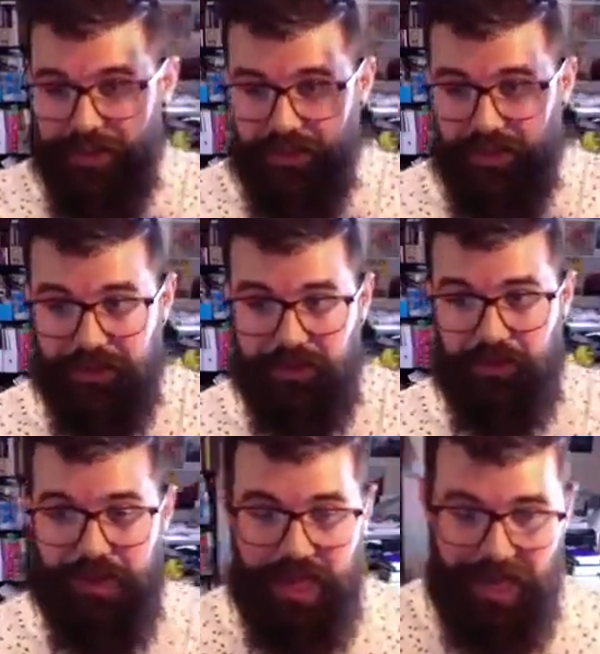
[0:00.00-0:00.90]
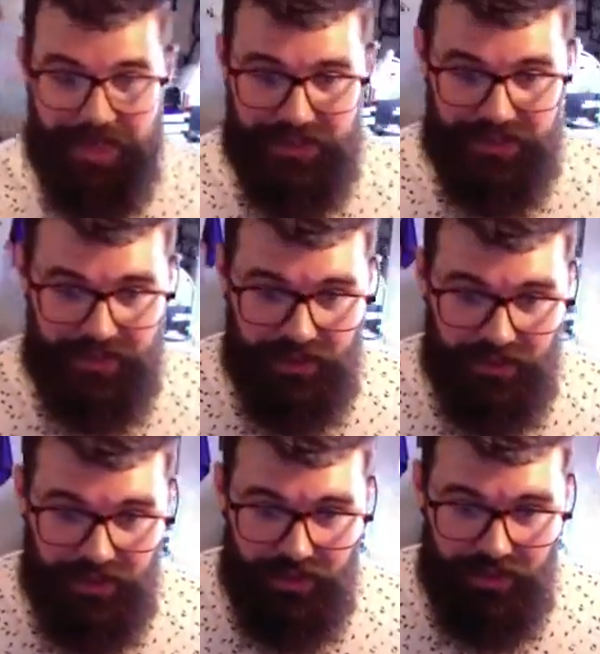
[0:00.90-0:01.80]
Hands up for that.
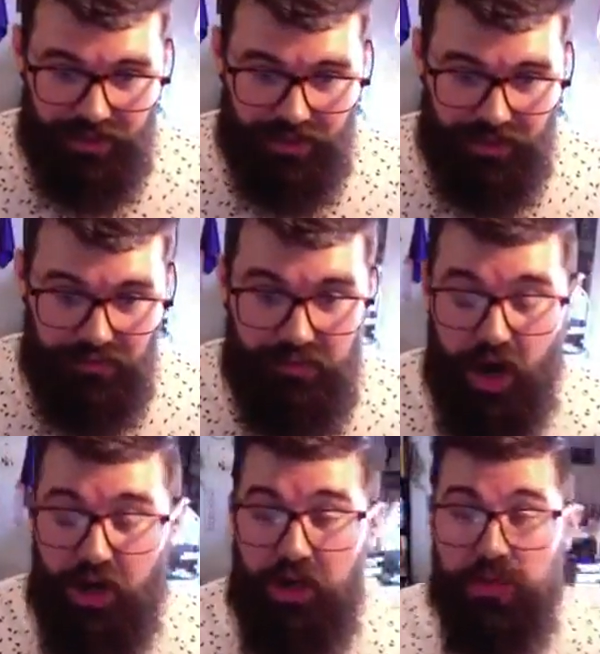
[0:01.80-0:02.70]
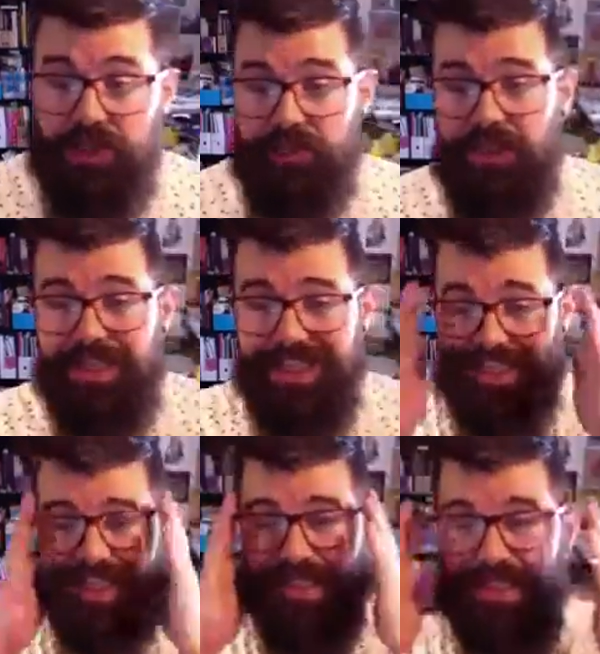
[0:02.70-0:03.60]
Marlo was feeling
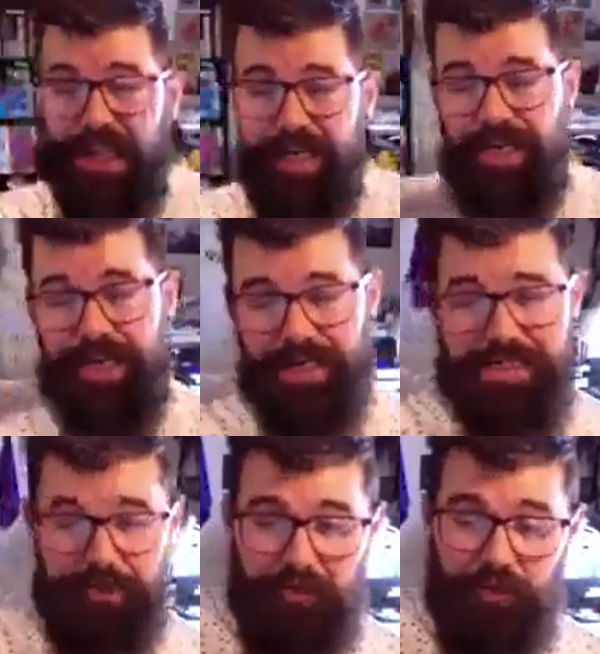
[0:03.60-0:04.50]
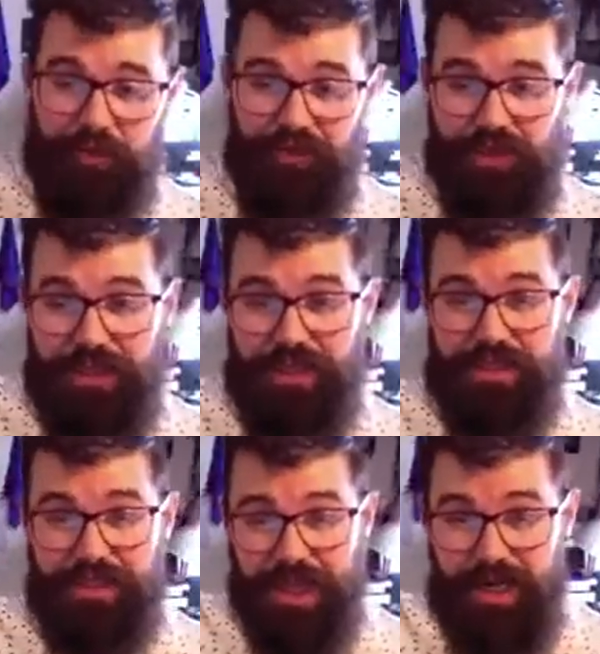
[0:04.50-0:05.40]
excited. Hands up if you were feeling
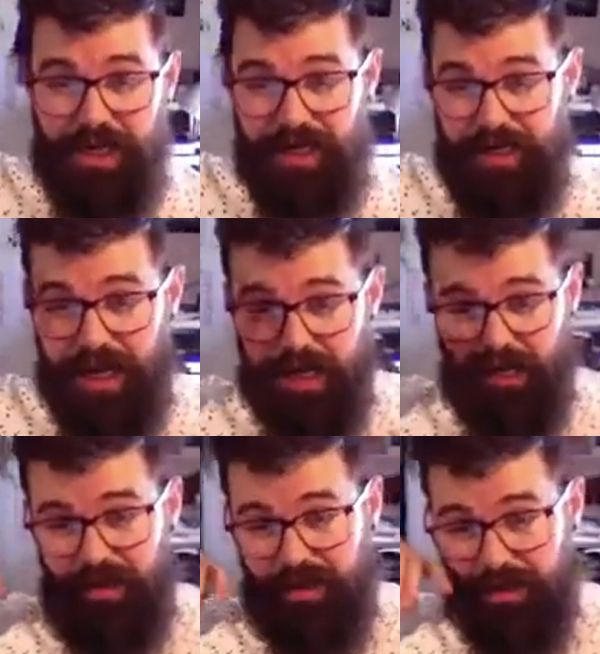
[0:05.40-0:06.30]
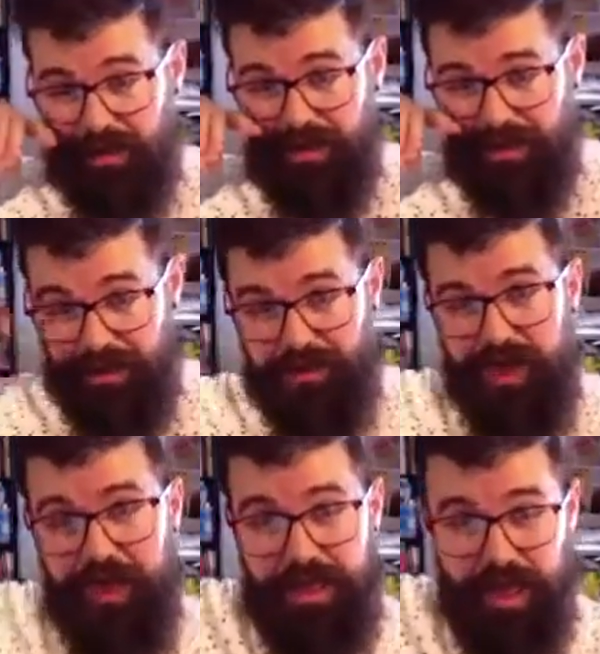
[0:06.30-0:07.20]
excited. Yeah.
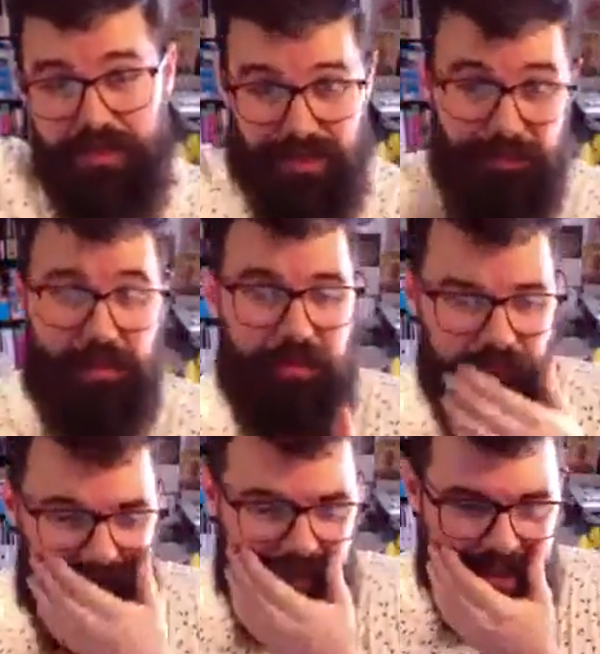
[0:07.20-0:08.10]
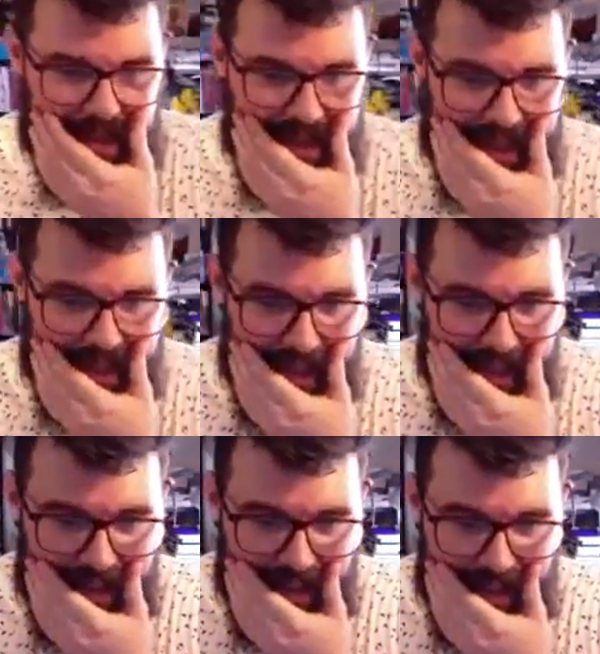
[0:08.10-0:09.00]
Okay, yeah. Some people feeling
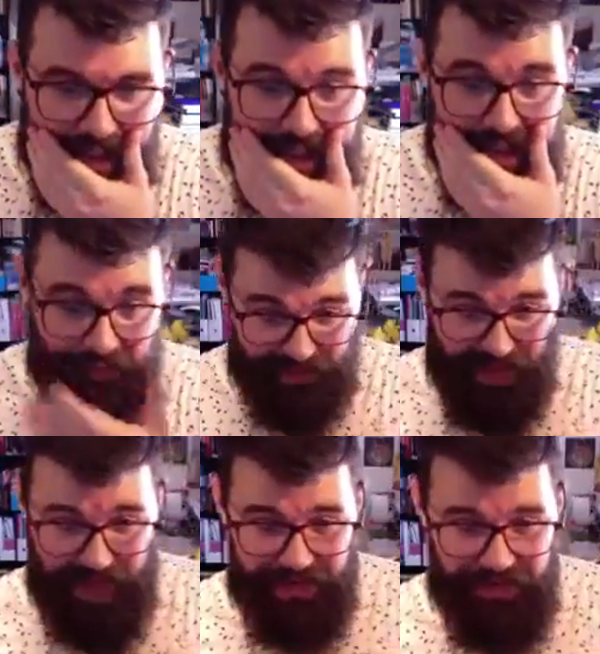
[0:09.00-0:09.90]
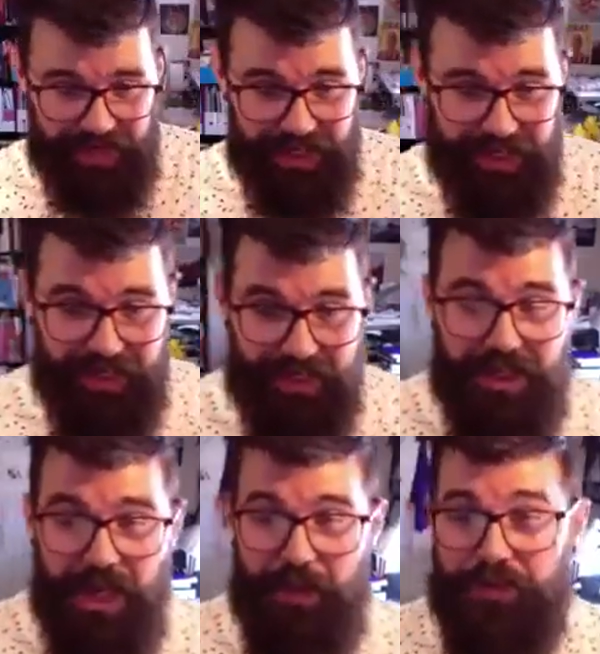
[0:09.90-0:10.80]
excited. So was Ivy.
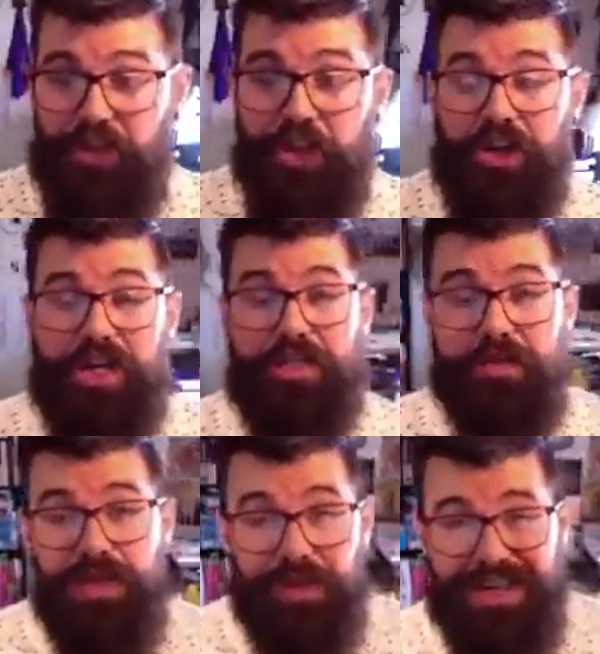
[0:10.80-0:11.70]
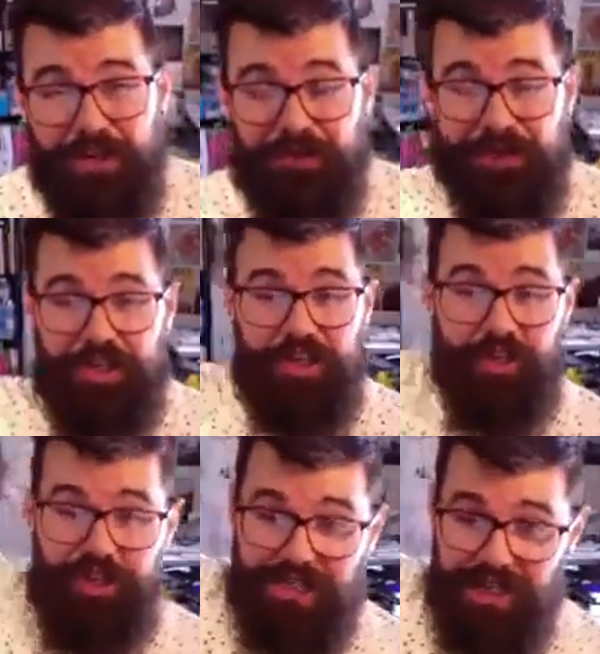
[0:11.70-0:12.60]
We have curious. Was anyone here feeling
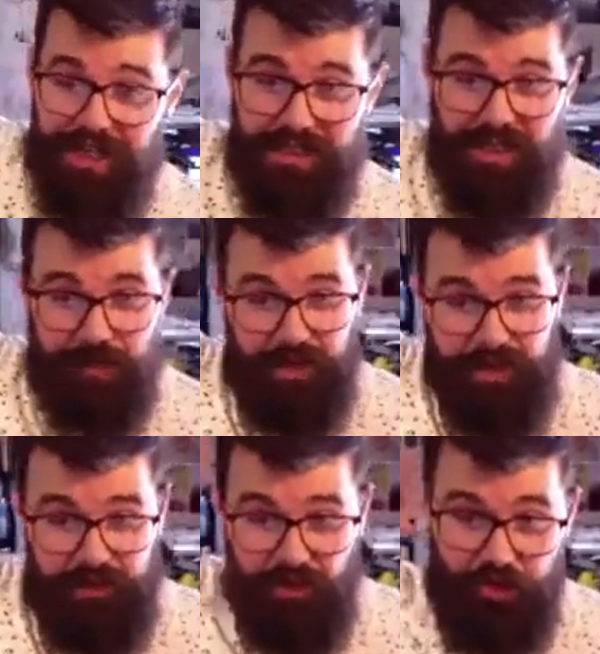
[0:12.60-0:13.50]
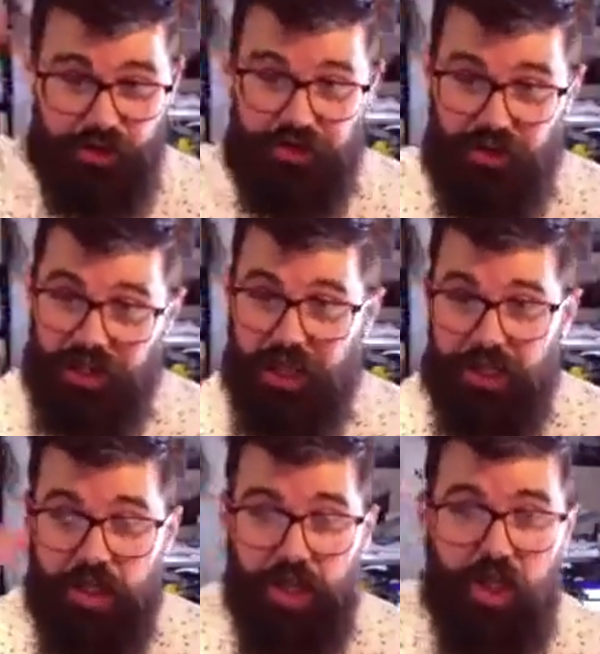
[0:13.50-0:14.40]
curious? Hands up if you were
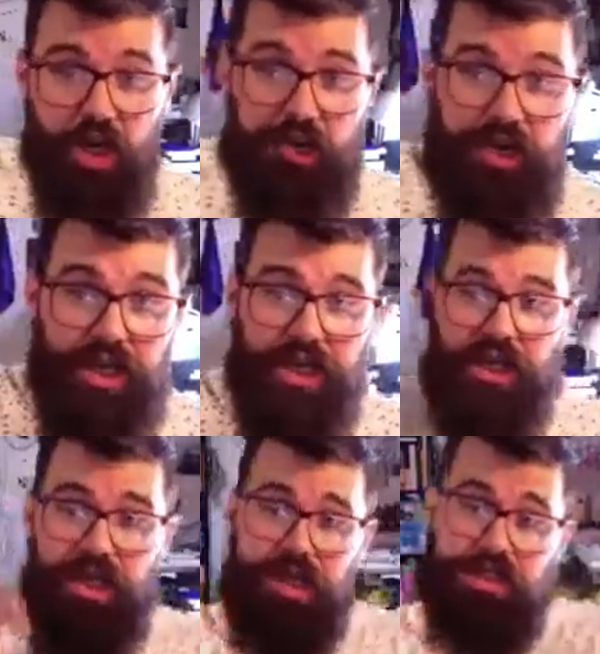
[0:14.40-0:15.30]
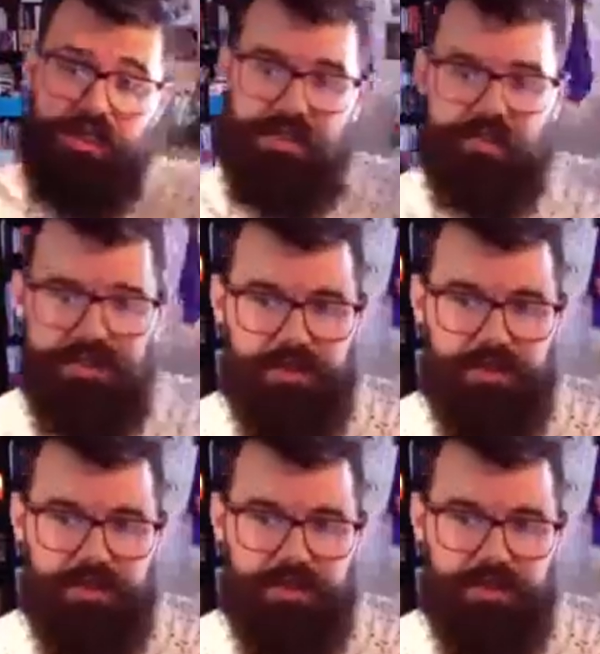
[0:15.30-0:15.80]
feeling curious.